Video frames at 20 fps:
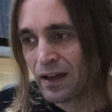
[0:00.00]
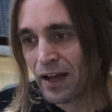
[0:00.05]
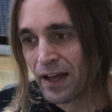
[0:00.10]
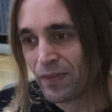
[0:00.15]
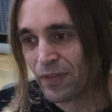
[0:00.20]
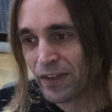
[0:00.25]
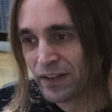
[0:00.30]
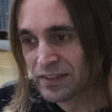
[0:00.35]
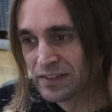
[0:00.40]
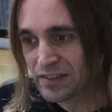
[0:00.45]

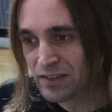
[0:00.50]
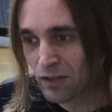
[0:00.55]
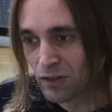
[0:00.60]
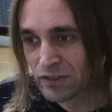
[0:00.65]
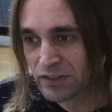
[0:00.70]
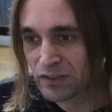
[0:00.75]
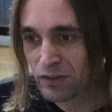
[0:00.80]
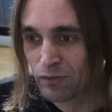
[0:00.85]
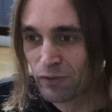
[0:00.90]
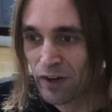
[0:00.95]
And this is
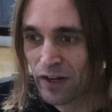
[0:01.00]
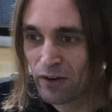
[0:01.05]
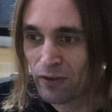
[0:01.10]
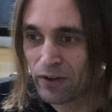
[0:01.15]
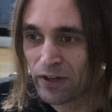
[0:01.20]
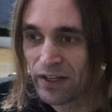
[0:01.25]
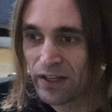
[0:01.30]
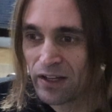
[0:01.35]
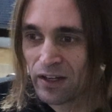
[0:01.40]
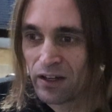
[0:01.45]
also
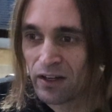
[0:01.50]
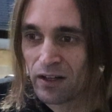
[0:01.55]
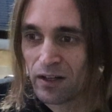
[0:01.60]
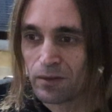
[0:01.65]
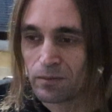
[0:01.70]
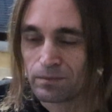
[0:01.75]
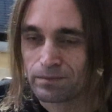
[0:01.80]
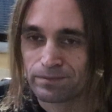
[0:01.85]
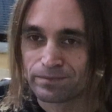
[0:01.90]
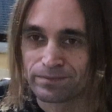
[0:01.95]
very
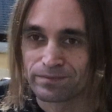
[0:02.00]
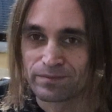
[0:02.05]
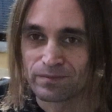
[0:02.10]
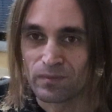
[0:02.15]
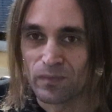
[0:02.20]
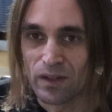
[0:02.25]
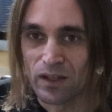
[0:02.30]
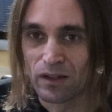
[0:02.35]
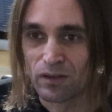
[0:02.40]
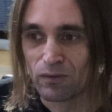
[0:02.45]

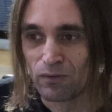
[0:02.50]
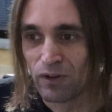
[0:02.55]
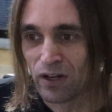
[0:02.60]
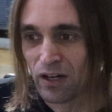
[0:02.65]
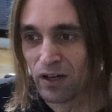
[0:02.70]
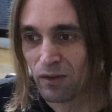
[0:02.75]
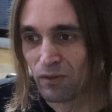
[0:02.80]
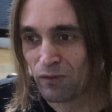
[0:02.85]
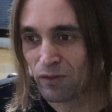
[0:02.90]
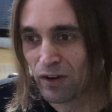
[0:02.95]

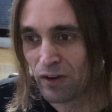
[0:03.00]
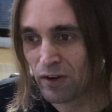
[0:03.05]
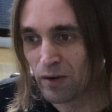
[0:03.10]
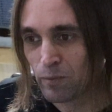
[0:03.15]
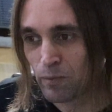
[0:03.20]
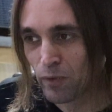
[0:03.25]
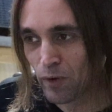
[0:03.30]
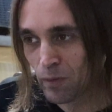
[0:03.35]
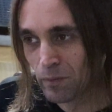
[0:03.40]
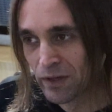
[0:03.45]
very
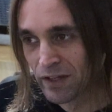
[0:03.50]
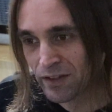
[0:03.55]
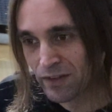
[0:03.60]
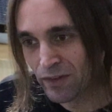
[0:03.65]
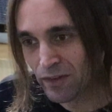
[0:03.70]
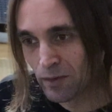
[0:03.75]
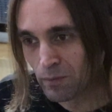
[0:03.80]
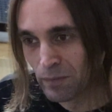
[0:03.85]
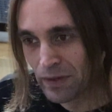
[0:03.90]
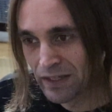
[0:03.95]
prominent
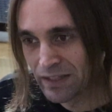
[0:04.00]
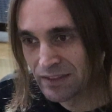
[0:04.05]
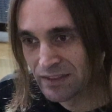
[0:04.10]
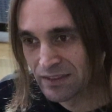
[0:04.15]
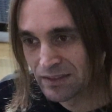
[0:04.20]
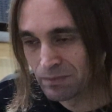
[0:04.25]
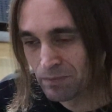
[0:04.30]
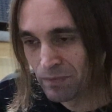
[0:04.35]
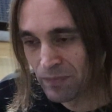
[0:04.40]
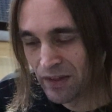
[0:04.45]
in the
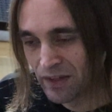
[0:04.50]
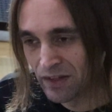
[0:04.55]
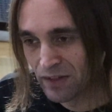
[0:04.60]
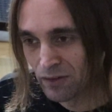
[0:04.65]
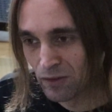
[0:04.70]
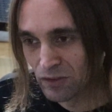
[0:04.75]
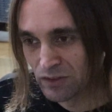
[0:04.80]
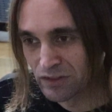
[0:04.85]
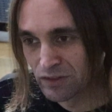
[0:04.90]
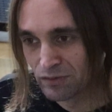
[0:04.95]
mix
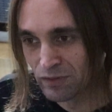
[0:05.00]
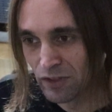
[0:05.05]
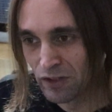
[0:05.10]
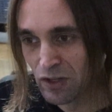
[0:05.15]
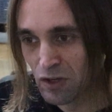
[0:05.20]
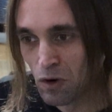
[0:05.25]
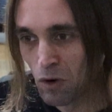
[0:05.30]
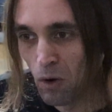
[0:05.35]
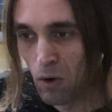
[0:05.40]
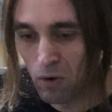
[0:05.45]
and also
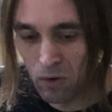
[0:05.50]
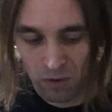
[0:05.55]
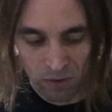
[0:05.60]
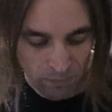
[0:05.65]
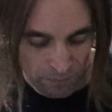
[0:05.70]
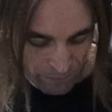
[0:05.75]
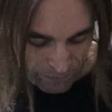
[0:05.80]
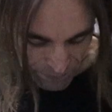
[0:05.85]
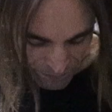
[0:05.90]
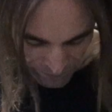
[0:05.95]
very long.
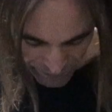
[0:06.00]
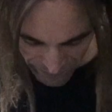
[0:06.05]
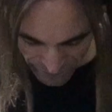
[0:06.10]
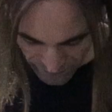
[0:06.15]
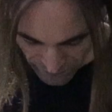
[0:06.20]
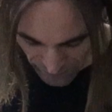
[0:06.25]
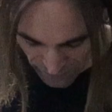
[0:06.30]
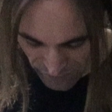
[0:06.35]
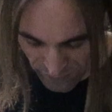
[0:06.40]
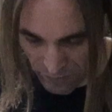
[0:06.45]

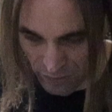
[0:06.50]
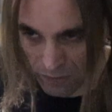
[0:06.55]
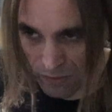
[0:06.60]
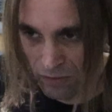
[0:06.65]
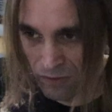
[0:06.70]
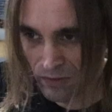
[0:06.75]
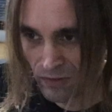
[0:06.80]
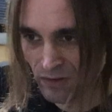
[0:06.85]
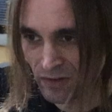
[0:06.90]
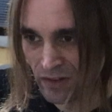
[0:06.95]
So